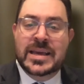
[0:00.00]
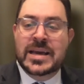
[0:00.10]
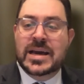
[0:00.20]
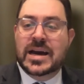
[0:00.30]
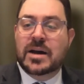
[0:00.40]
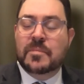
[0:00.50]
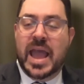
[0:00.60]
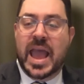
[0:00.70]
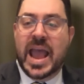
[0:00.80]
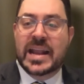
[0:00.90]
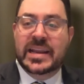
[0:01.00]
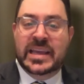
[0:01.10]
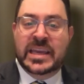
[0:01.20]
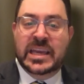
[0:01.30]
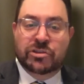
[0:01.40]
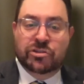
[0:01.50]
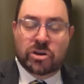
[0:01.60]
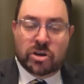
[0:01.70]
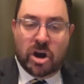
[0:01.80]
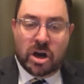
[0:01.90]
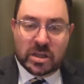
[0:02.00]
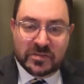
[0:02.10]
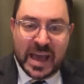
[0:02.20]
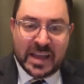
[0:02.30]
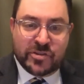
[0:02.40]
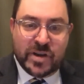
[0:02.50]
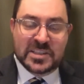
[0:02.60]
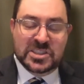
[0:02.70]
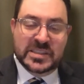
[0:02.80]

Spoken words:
And he took all of that tragedy,